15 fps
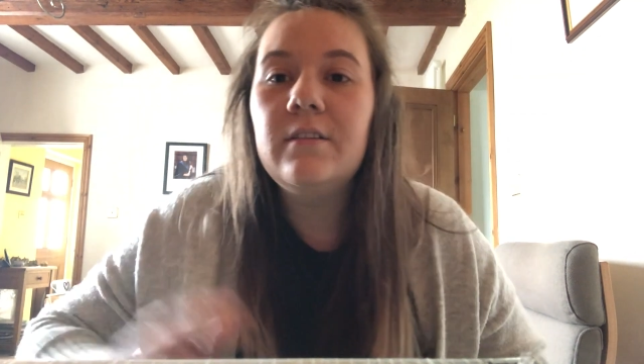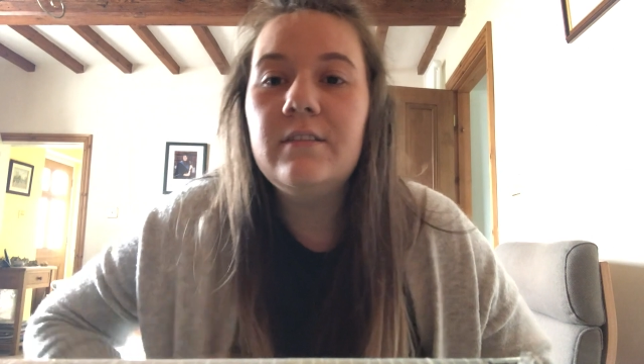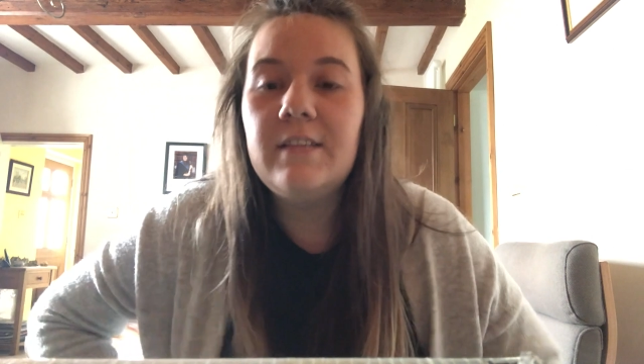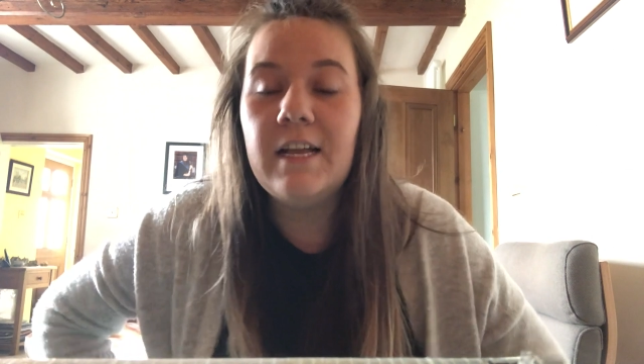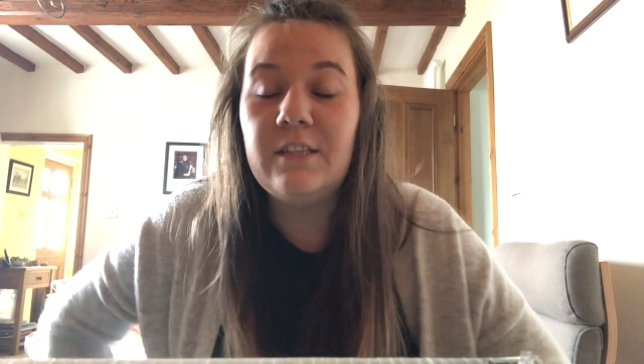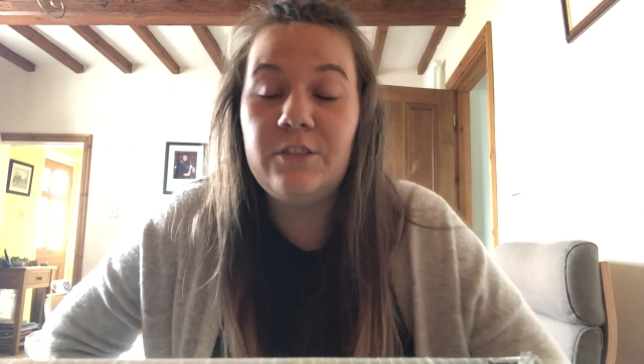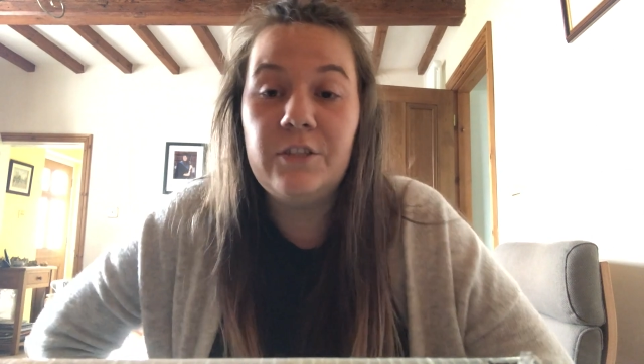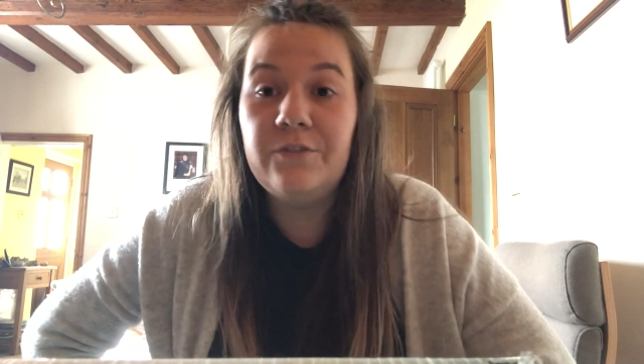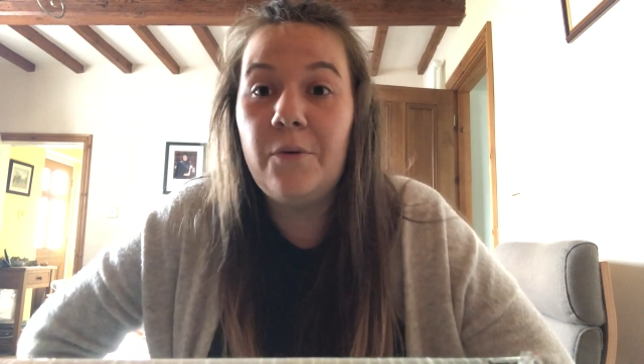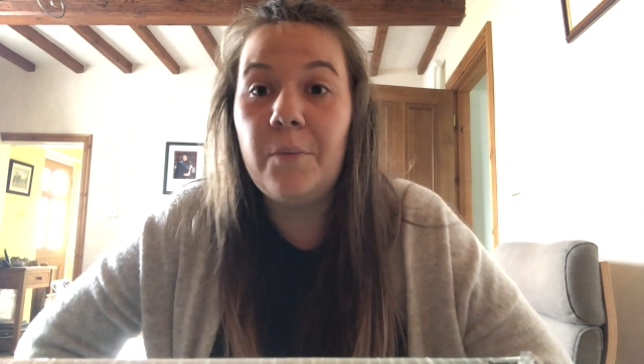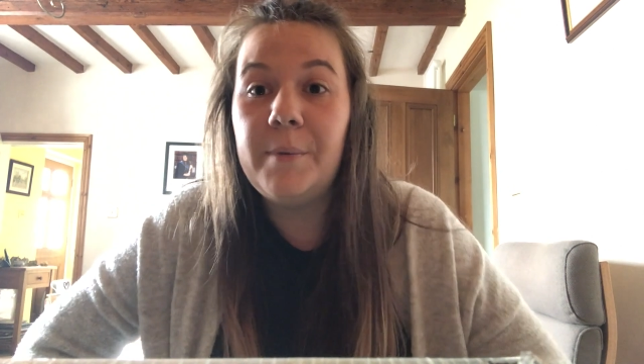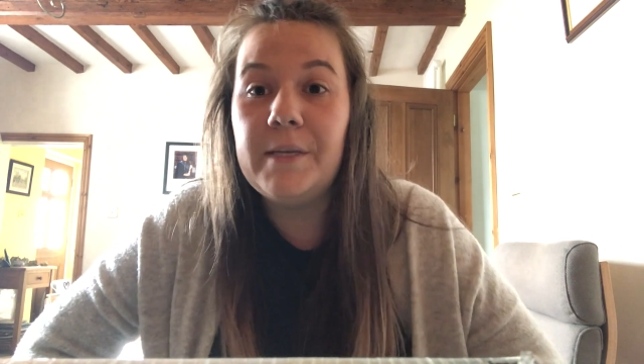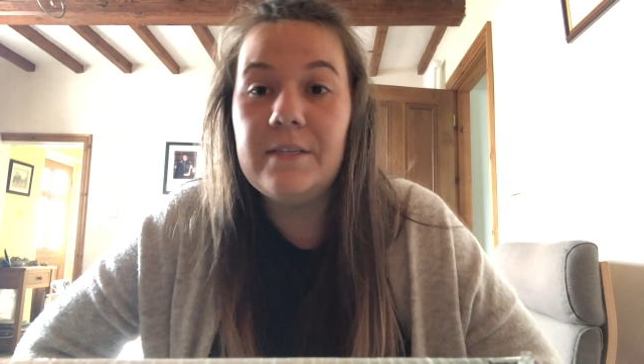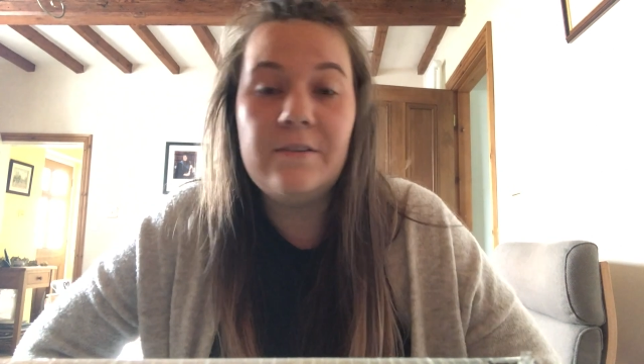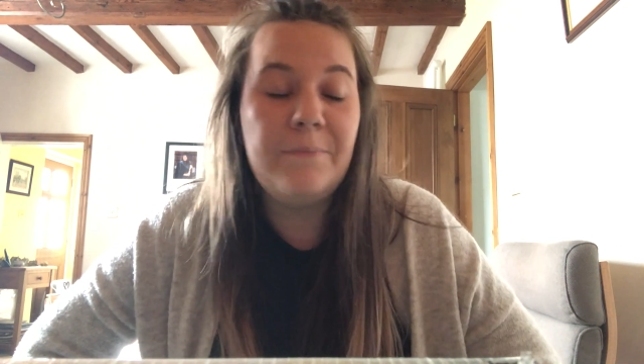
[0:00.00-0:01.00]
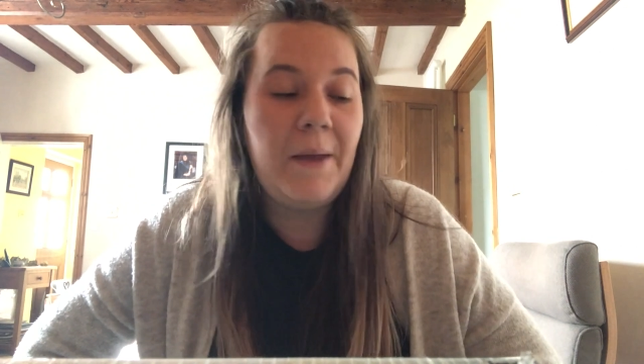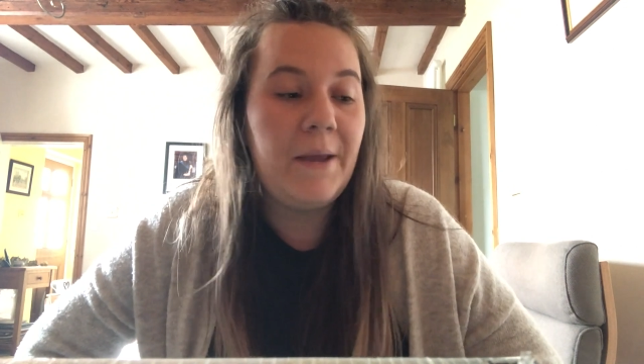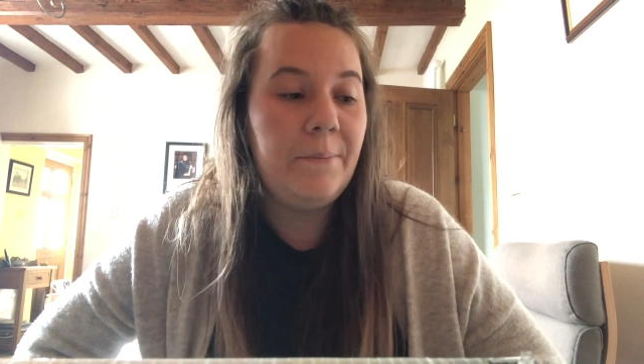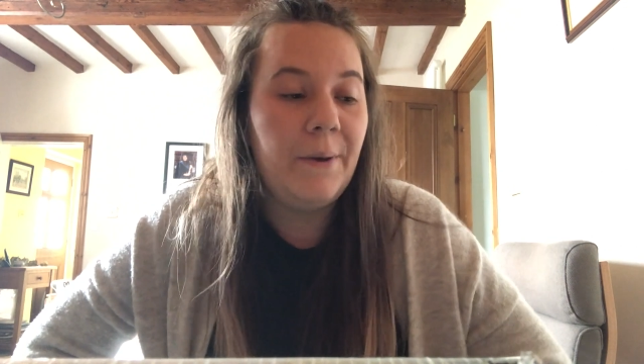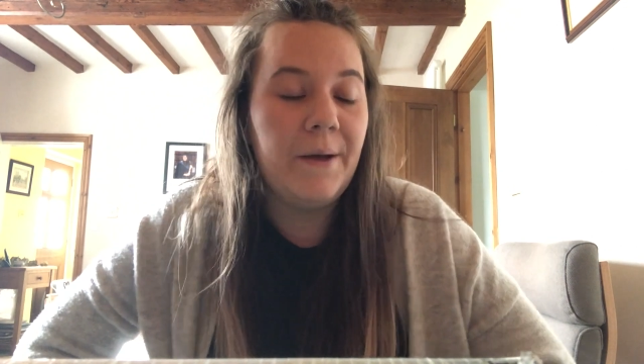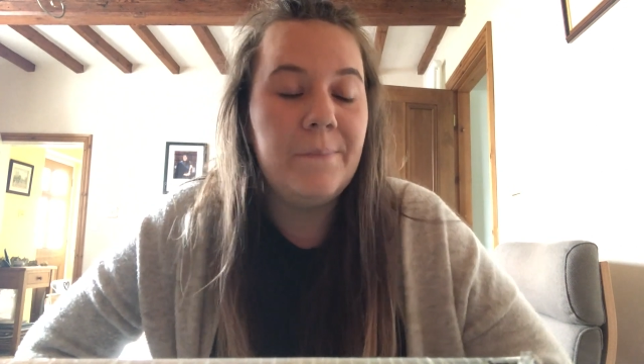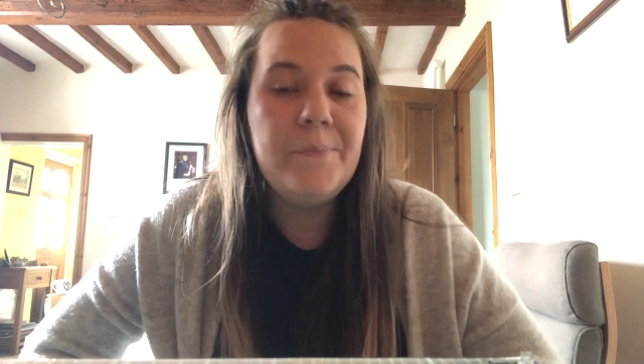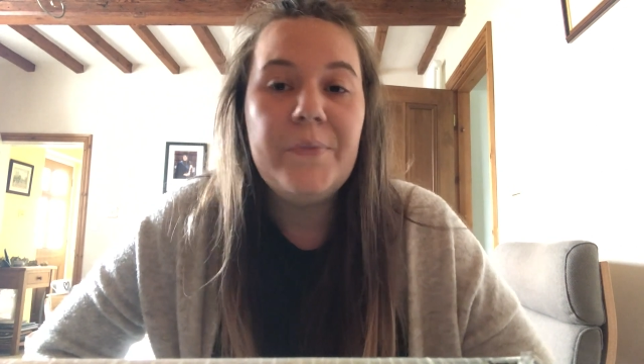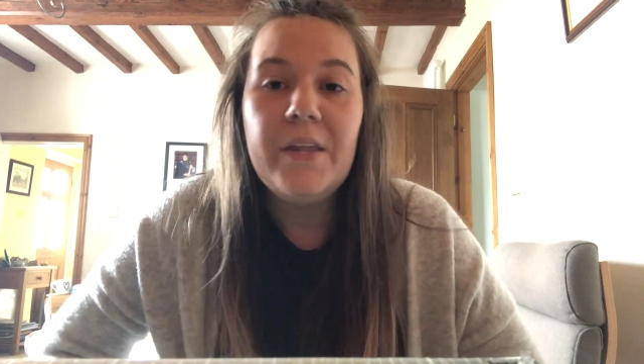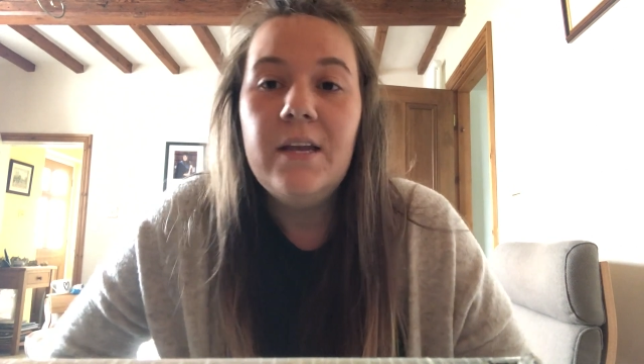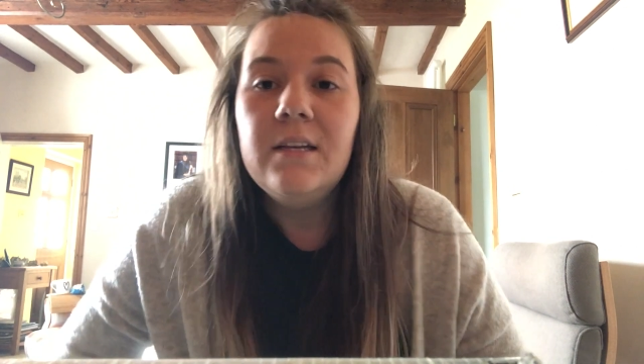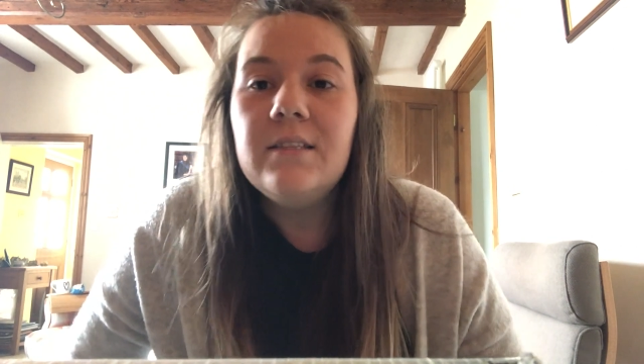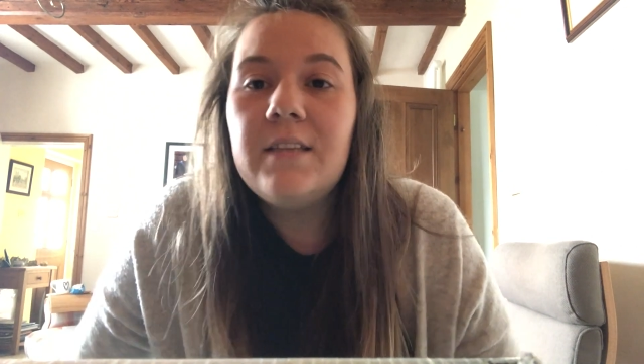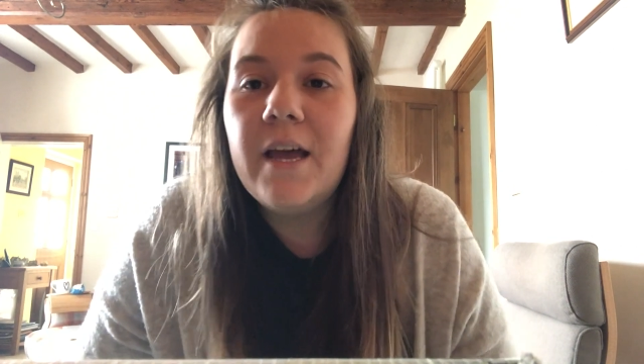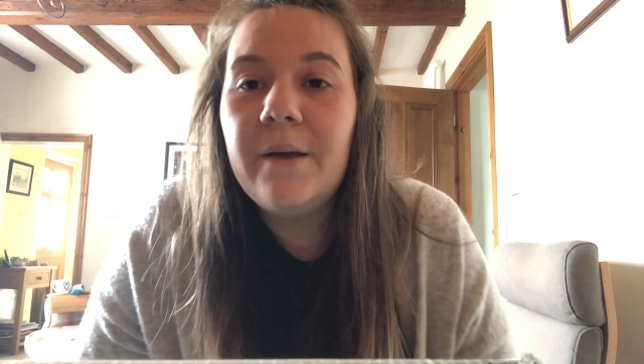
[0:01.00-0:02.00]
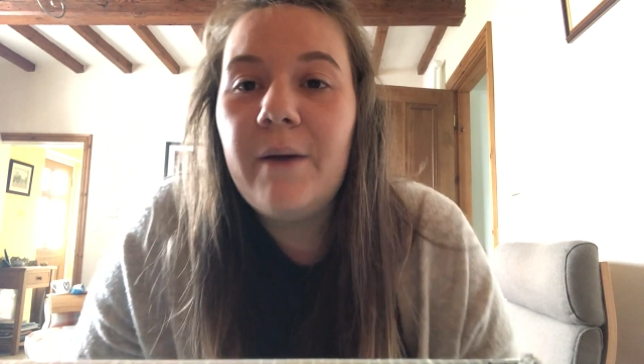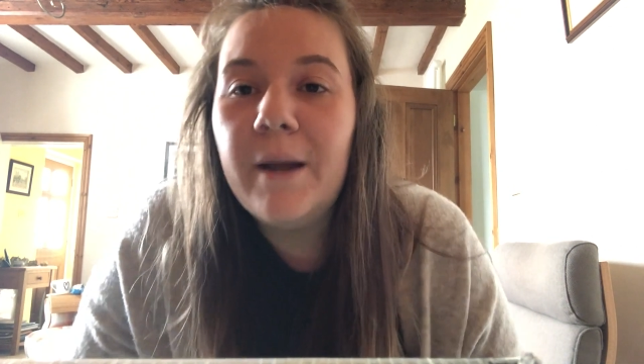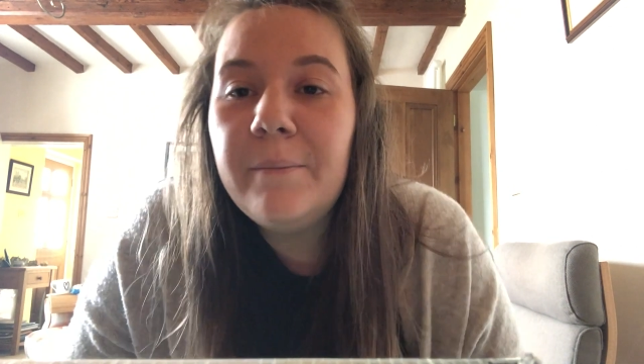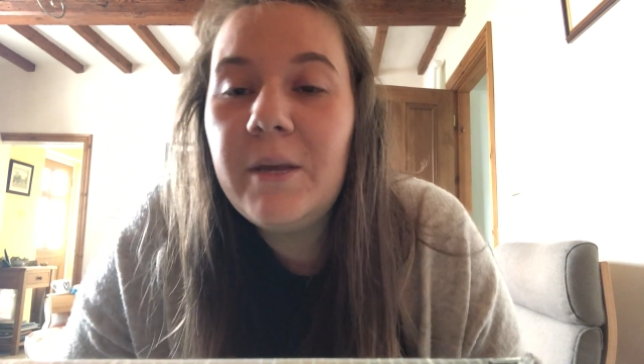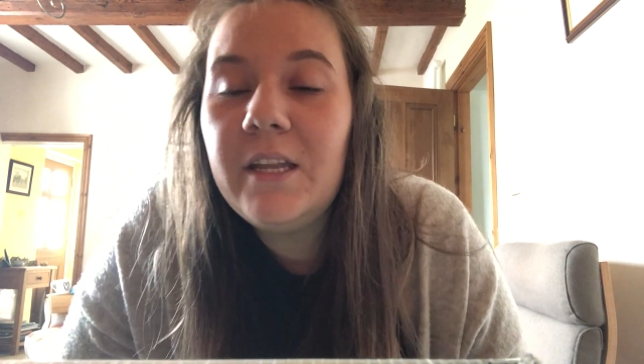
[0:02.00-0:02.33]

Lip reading: So that's just from a piece of paper. So I'm